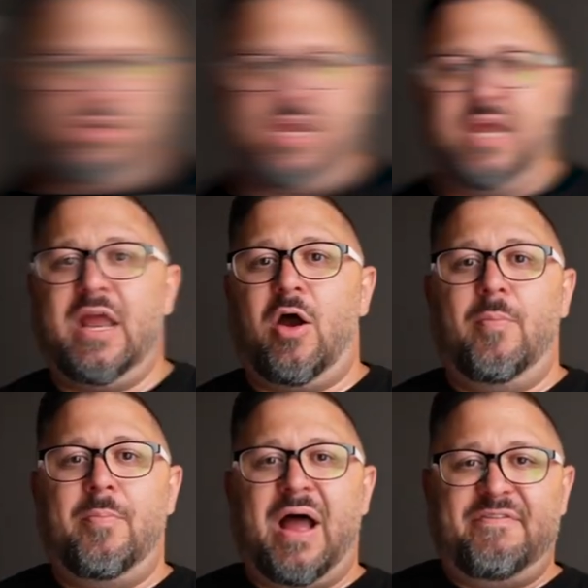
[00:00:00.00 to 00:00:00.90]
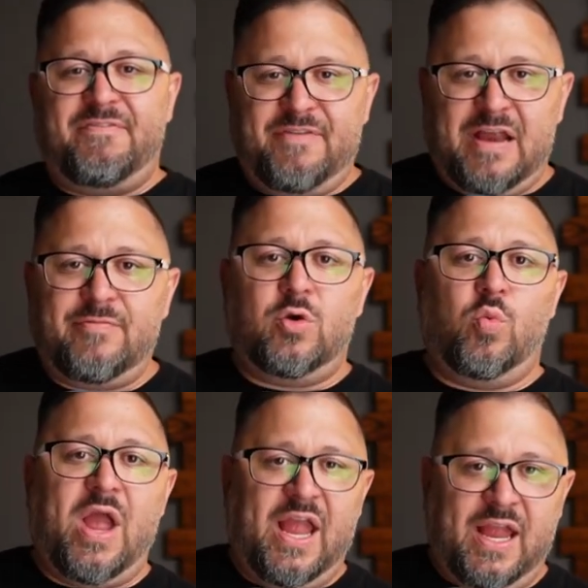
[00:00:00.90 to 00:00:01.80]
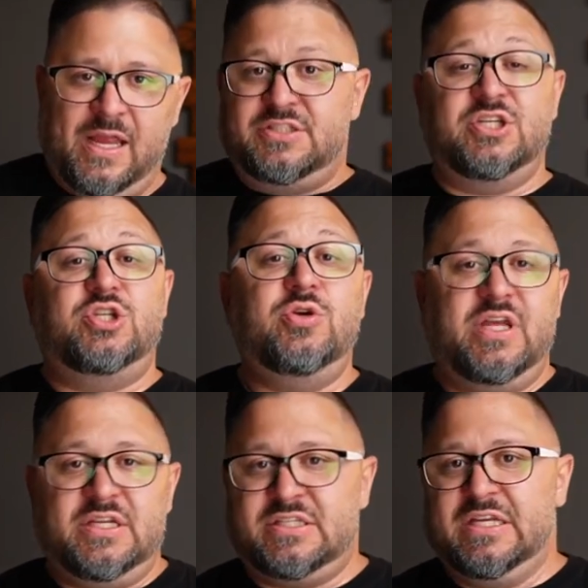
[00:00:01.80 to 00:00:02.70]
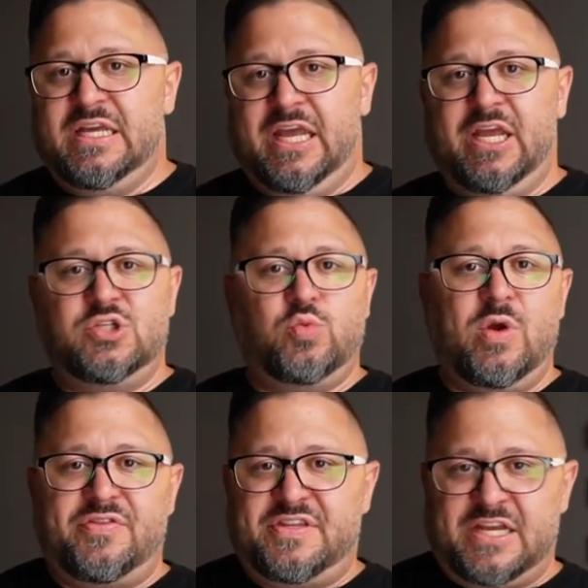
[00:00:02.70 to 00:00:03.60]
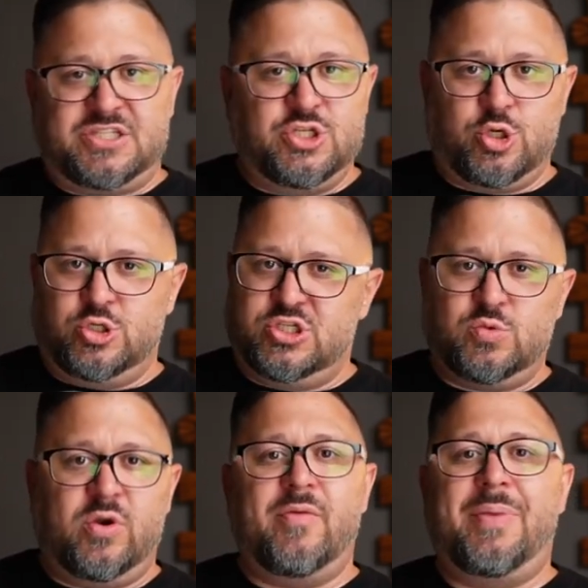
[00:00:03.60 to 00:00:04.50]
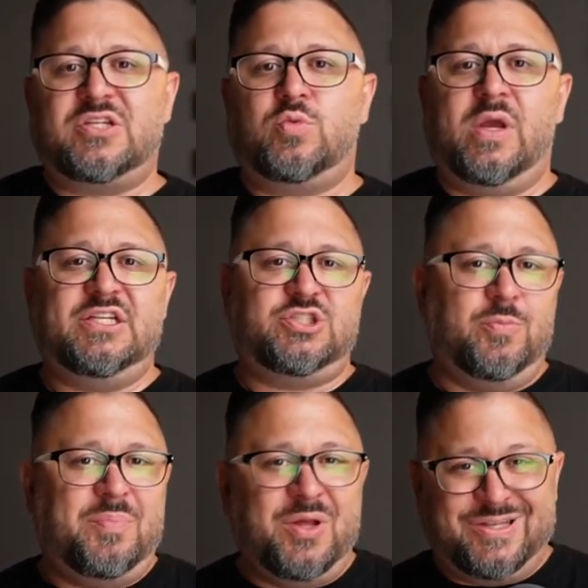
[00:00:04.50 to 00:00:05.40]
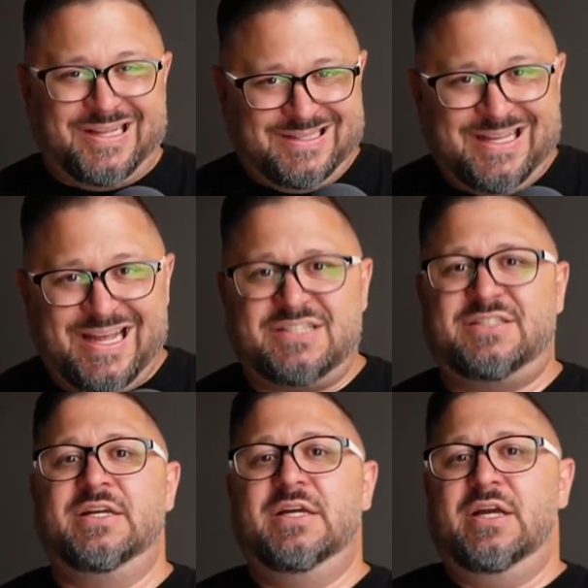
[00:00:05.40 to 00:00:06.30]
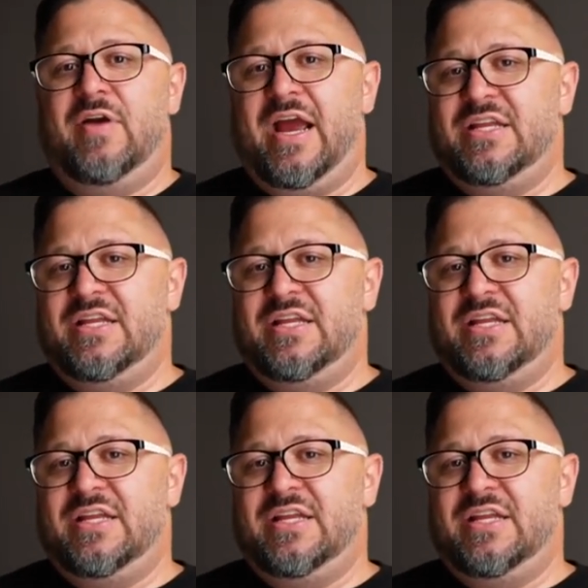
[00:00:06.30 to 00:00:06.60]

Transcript: Okay, now my favorite way to do this is with Text in Church. This is one of the best ways to build a list, right?